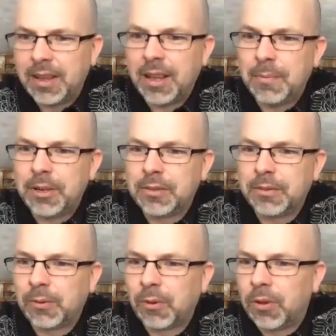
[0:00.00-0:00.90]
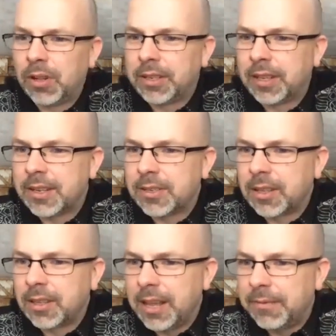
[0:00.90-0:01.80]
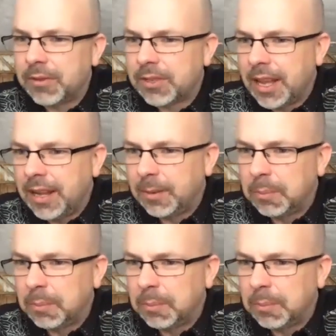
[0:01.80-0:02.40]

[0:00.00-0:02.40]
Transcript: How much of a role does glyphosate